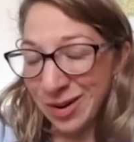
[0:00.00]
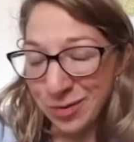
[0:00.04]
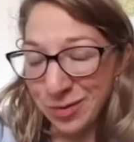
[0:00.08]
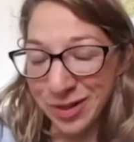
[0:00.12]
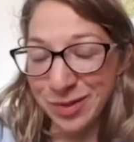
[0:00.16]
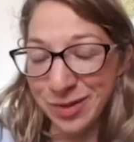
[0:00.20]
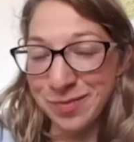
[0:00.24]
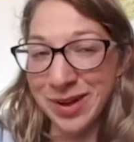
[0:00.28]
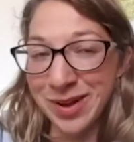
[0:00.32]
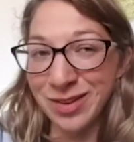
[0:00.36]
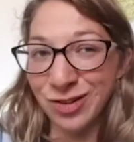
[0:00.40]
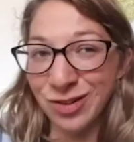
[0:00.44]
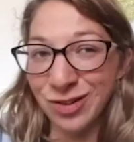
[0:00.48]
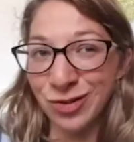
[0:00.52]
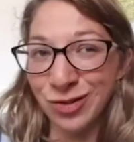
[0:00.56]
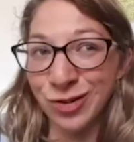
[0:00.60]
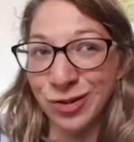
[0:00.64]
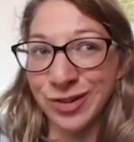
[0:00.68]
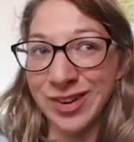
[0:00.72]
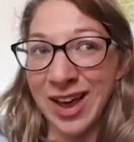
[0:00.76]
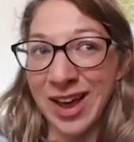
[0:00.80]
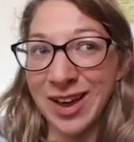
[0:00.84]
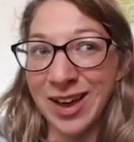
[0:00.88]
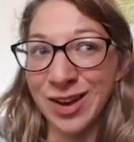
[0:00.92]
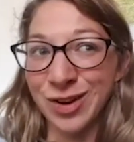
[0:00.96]
with the menstrual
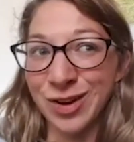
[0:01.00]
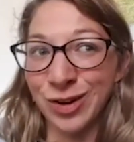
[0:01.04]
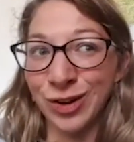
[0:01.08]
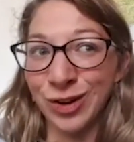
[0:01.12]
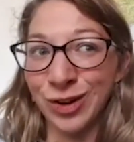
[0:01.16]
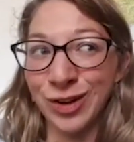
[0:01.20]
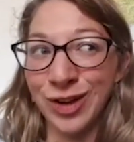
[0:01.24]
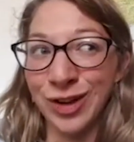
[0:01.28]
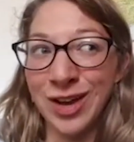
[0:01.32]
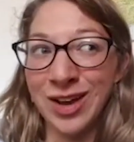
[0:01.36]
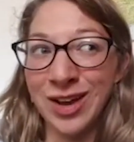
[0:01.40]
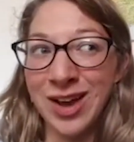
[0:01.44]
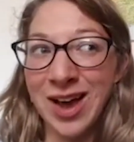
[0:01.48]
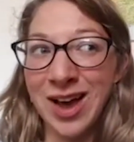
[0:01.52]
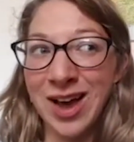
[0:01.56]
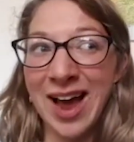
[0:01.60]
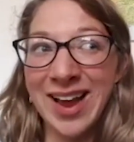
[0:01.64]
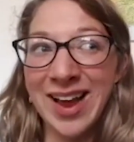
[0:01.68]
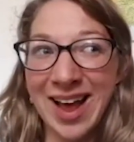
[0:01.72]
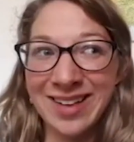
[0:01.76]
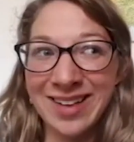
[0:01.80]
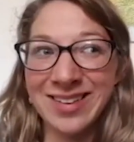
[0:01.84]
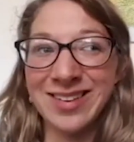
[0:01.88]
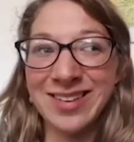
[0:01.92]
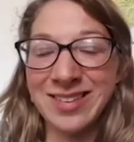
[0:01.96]
cycle, I
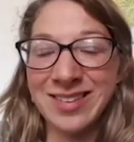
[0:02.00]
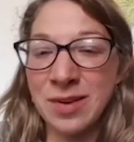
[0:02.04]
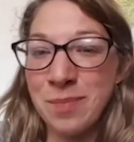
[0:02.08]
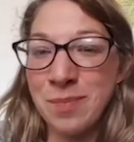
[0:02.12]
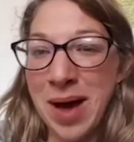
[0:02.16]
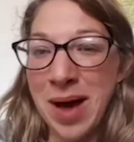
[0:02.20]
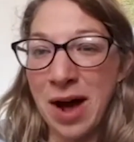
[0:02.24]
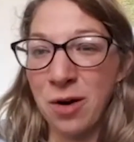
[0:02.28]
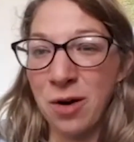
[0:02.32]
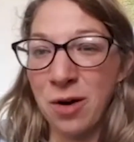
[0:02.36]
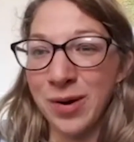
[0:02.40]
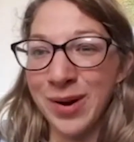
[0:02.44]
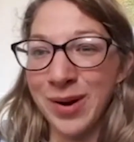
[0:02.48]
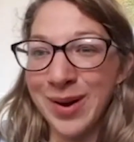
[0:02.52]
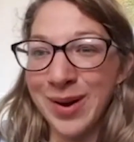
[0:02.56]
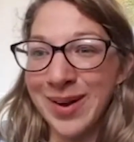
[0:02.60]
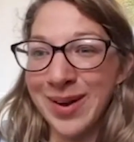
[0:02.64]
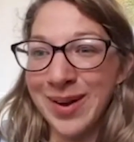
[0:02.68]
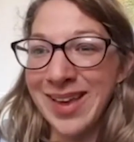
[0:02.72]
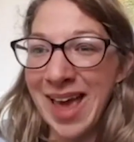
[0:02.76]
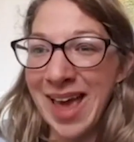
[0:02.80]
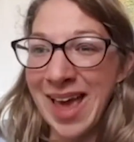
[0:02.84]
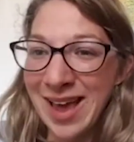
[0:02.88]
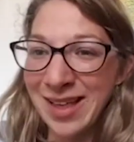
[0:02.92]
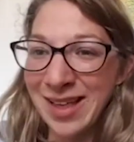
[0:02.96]
guess it's about
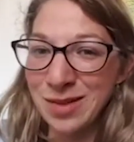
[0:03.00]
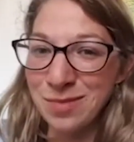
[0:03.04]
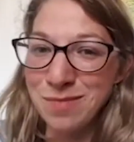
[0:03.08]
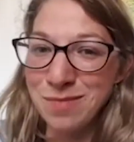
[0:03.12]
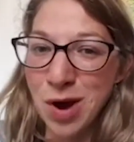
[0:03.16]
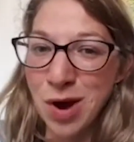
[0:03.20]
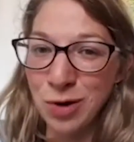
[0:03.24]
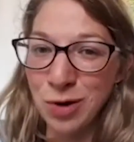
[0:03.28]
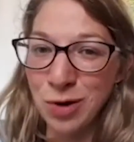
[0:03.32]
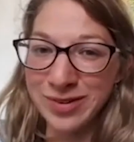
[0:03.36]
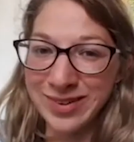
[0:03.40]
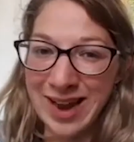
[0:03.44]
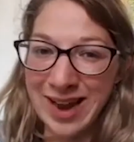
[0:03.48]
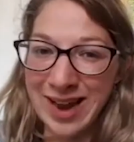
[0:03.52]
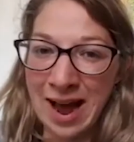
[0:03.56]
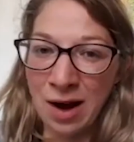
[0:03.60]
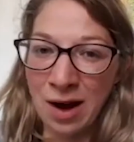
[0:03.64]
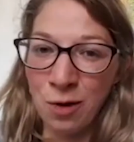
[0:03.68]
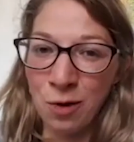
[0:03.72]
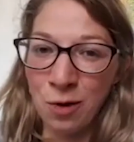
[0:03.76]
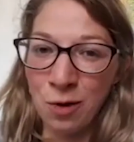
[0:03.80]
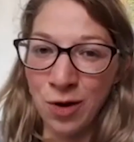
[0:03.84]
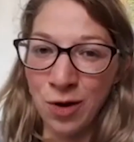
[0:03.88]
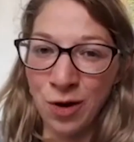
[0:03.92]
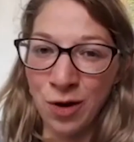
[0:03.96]
getting the most
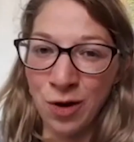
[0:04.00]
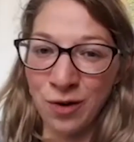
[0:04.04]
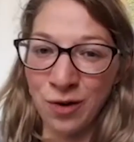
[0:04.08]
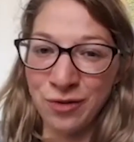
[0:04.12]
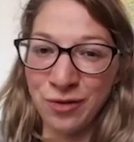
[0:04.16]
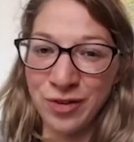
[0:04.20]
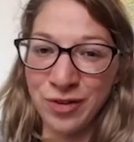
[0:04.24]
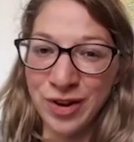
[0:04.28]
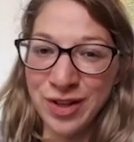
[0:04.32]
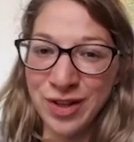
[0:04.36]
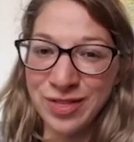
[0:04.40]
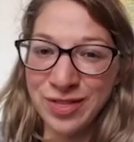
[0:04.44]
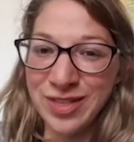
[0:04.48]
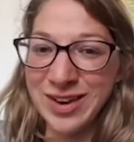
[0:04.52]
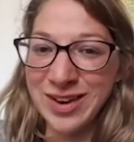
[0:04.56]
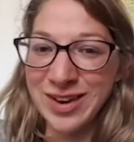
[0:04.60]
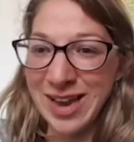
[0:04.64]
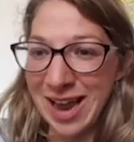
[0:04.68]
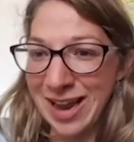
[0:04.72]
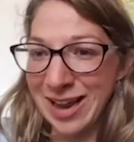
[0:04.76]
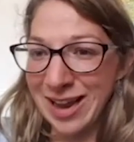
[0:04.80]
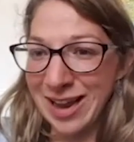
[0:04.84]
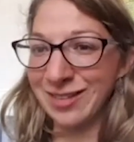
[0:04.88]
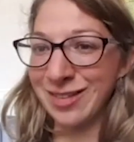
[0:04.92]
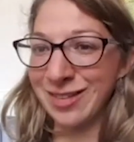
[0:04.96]
out of the
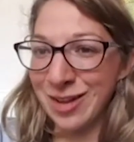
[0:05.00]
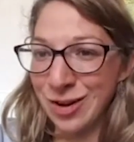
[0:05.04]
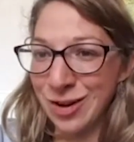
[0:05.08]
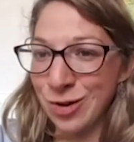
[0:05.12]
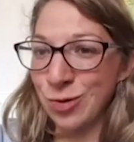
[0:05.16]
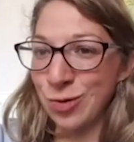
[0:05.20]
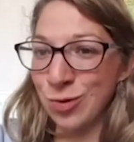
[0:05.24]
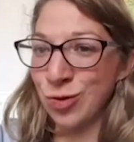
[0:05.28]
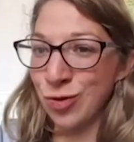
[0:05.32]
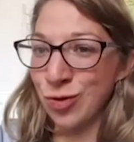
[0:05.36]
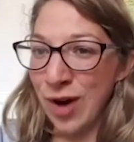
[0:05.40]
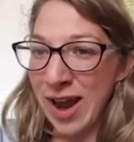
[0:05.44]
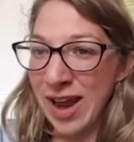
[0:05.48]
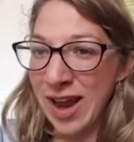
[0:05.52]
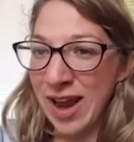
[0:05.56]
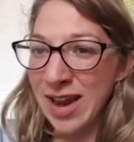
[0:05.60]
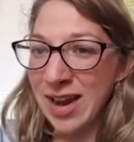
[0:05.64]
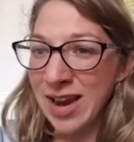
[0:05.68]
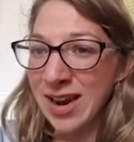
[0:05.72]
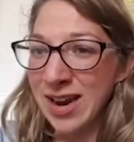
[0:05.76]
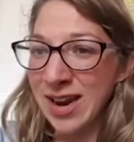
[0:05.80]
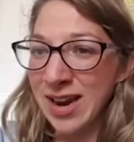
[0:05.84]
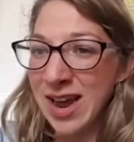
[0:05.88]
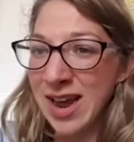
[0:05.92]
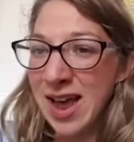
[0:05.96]
days that you
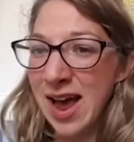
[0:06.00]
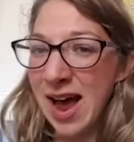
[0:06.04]
train.